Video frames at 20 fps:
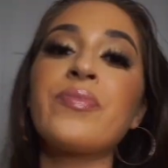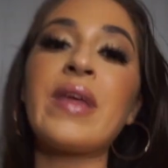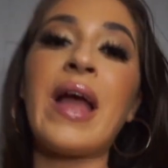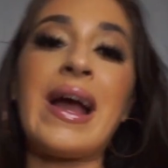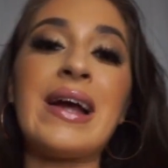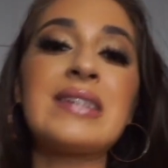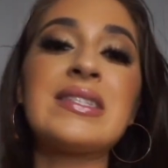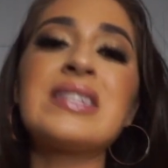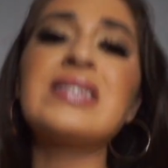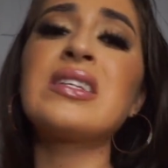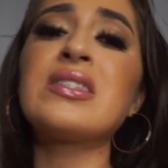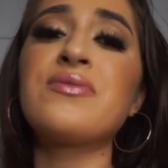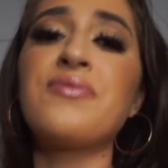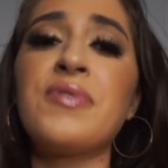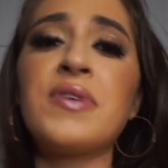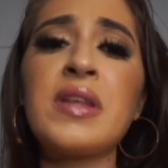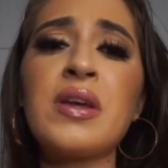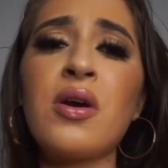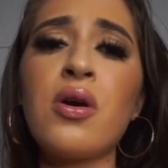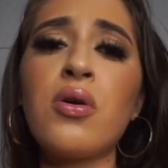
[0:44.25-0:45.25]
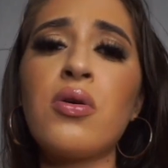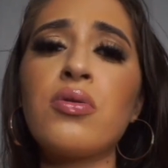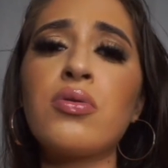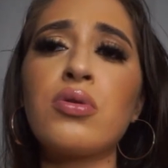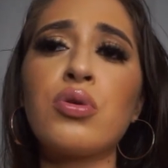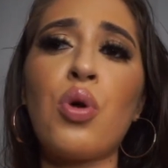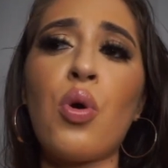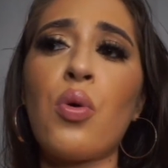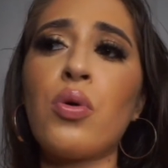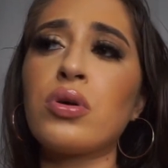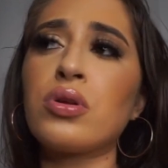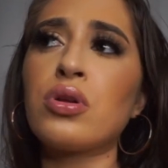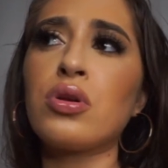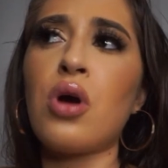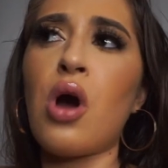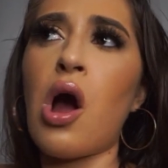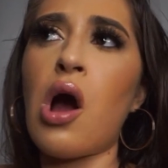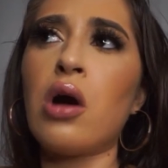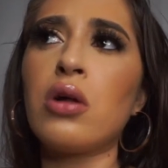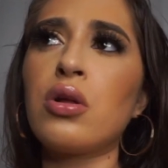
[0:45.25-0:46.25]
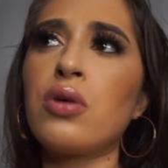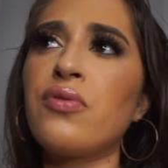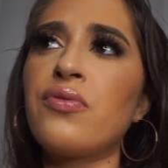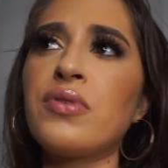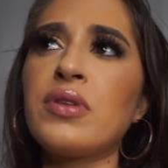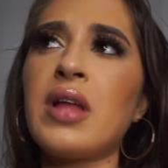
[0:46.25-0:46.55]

I seen this video going all over,